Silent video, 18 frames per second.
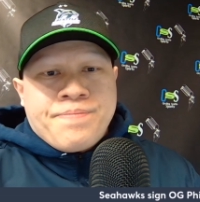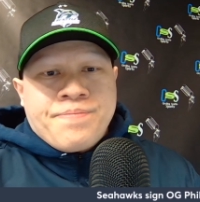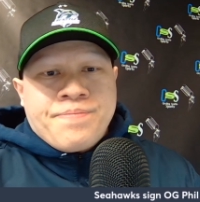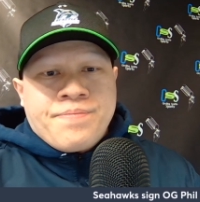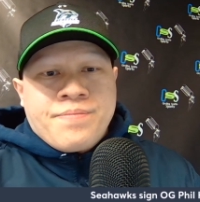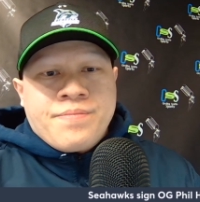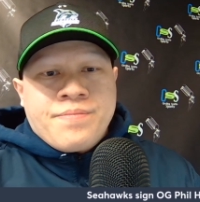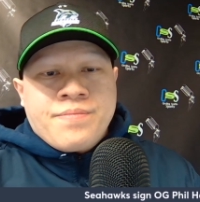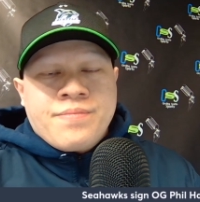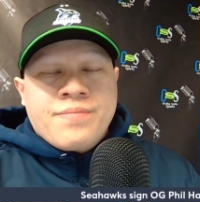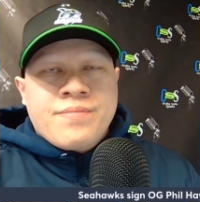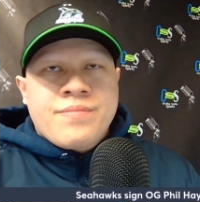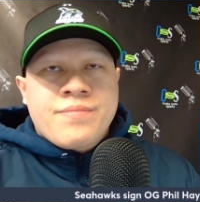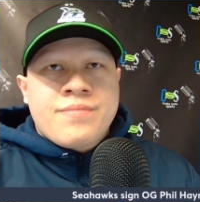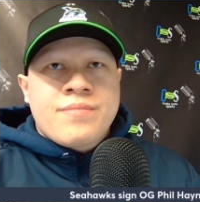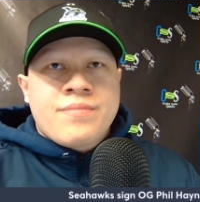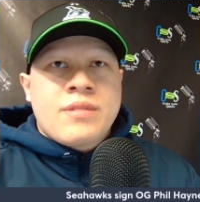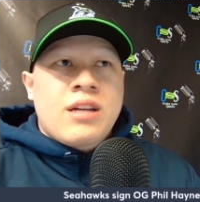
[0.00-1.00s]
some of the
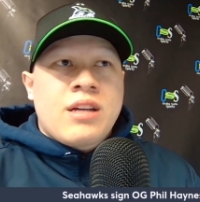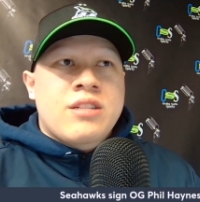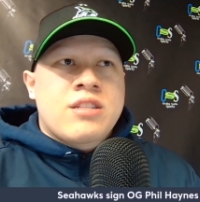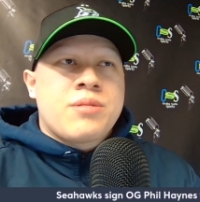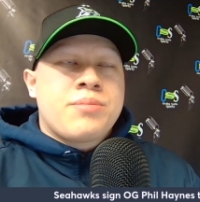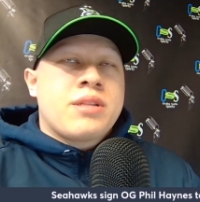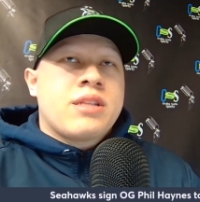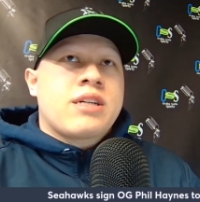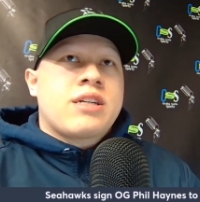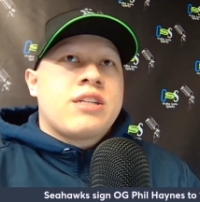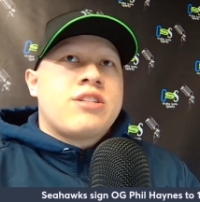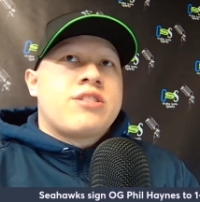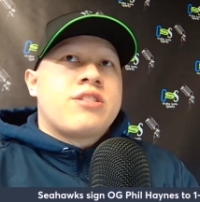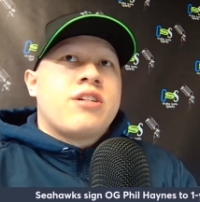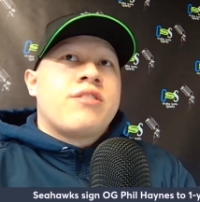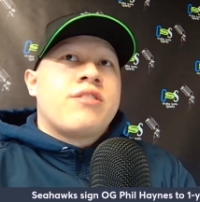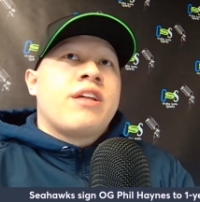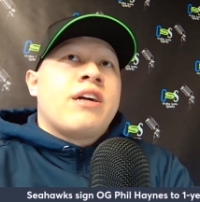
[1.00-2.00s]
concern there,
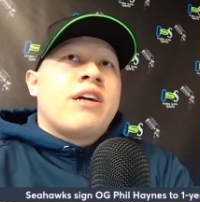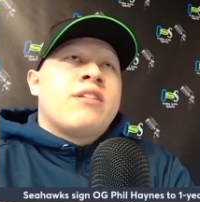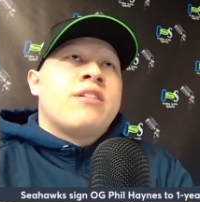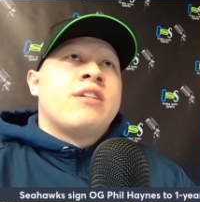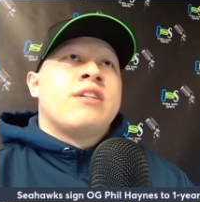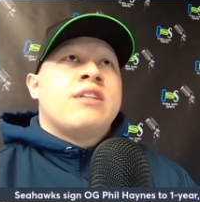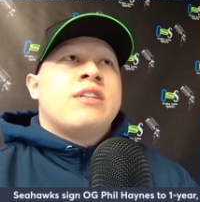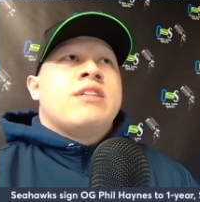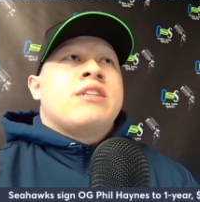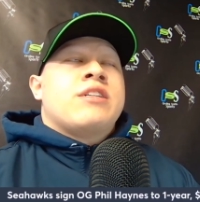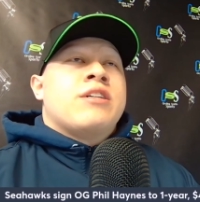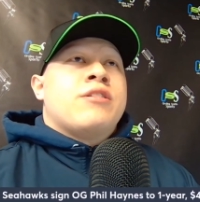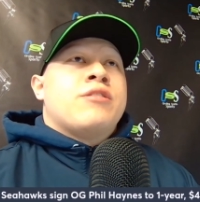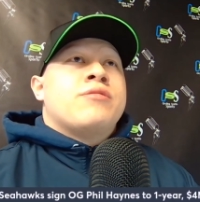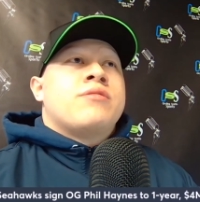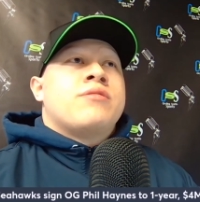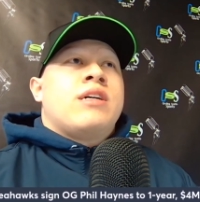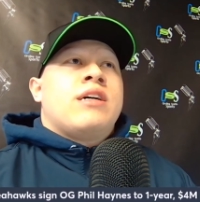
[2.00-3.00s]
you know,
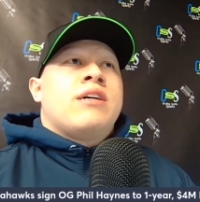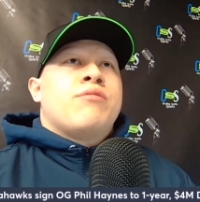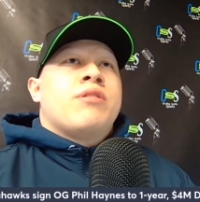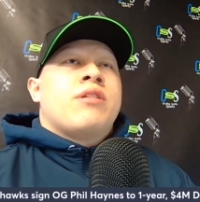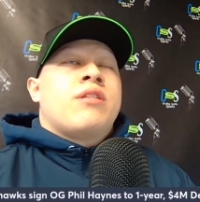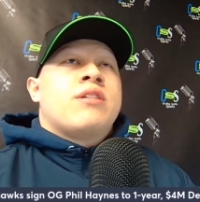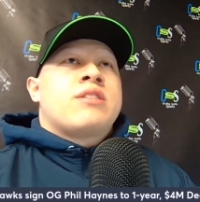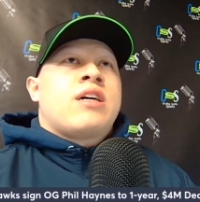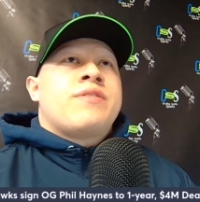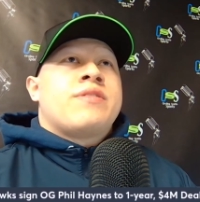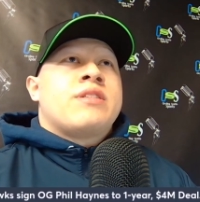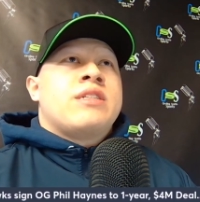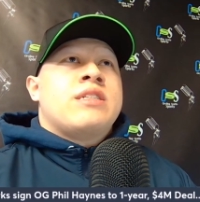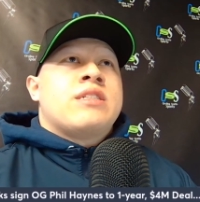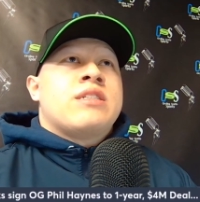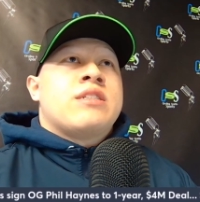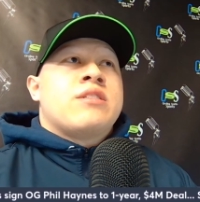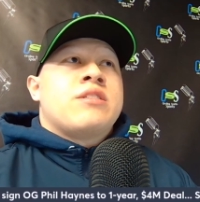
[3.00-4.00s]
uh, with this
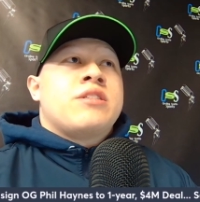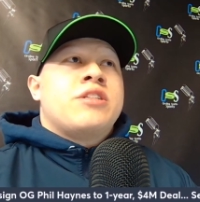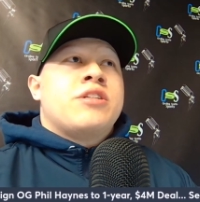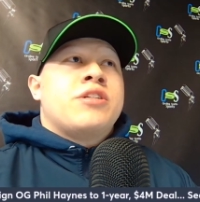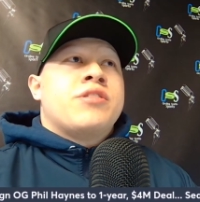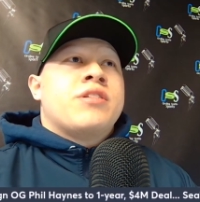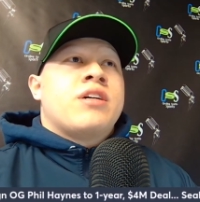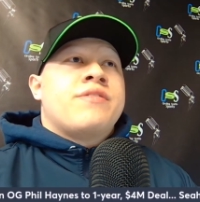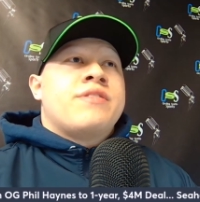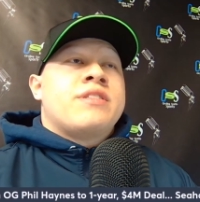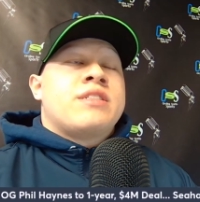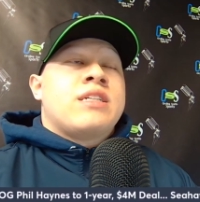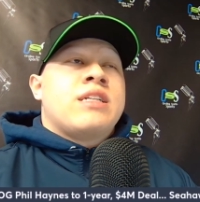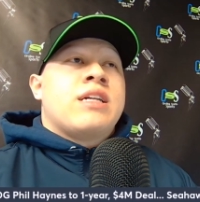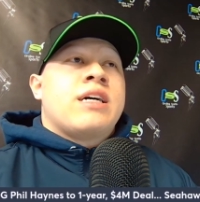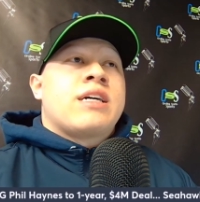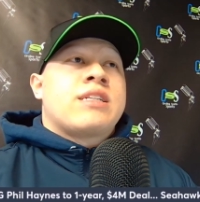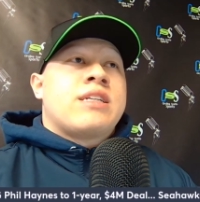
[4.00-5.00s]
offseason, you know, you'd obviously
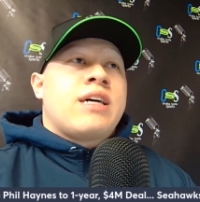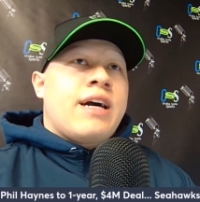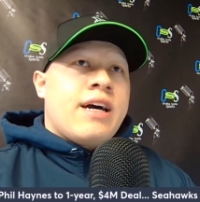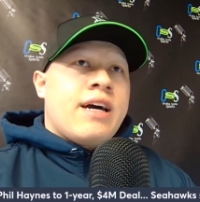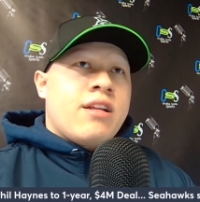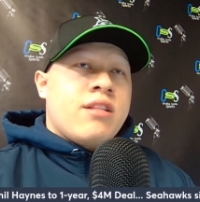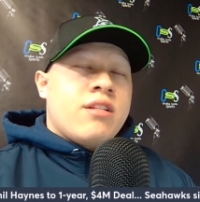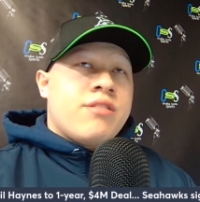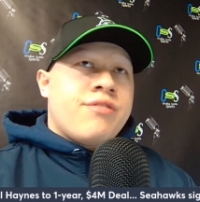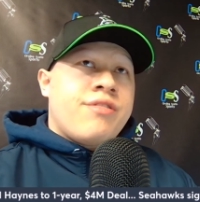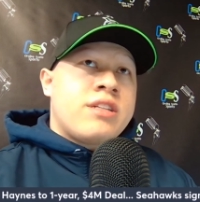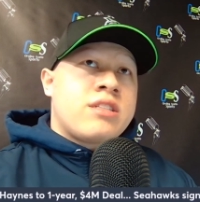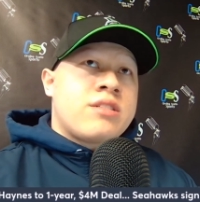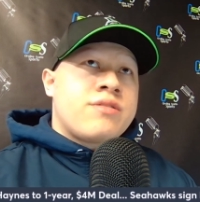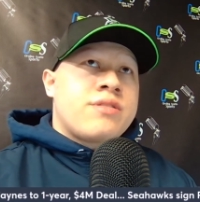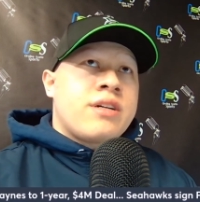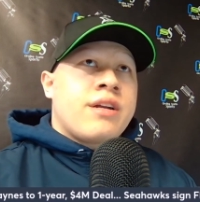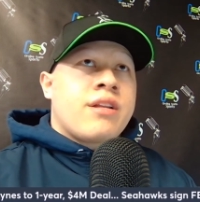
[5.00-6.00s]
like to add on the
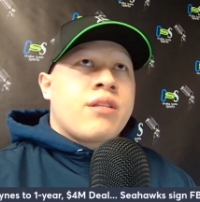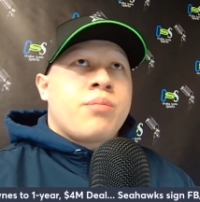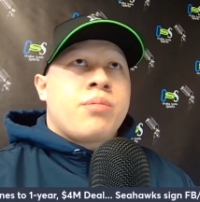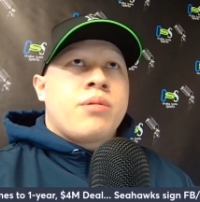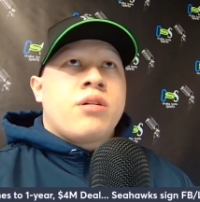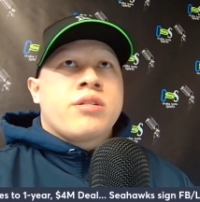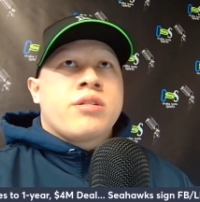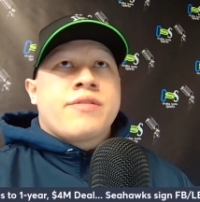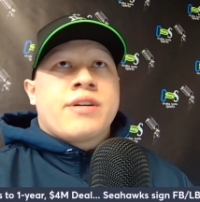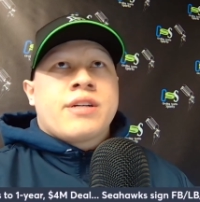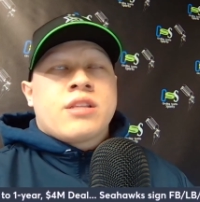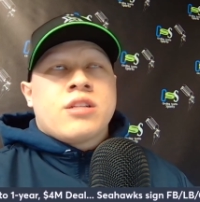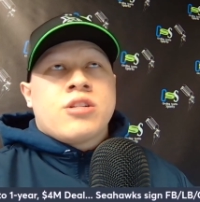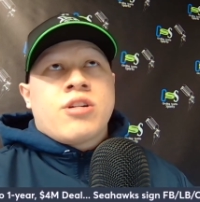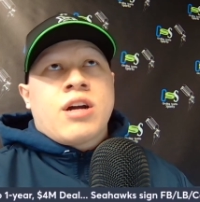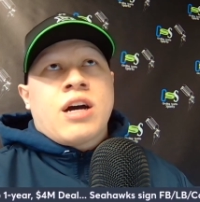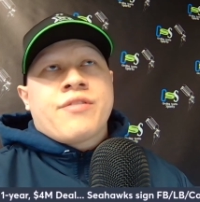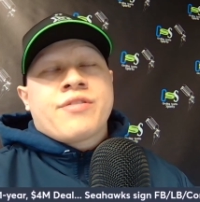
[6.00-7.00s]
defensive side of the ball. You've got the
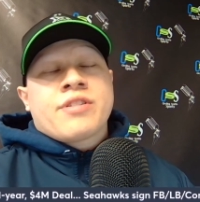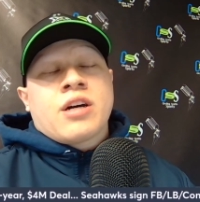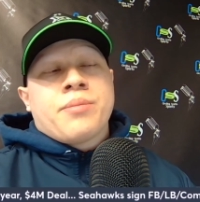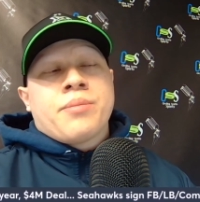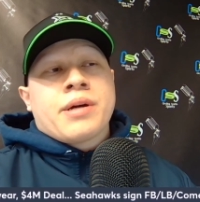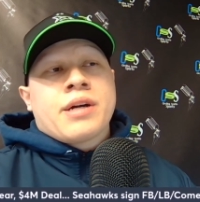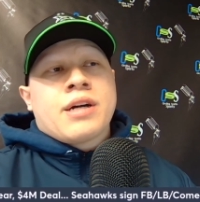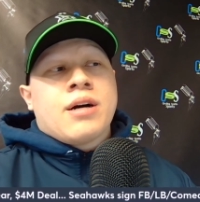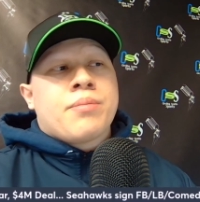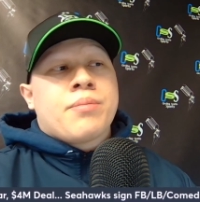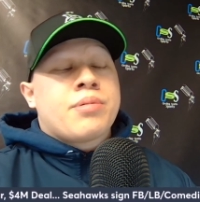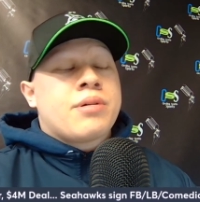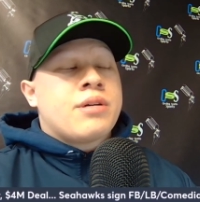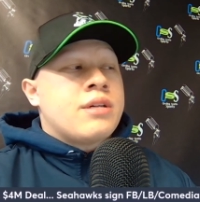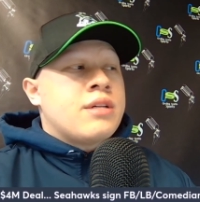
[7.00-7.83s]
draft coming up.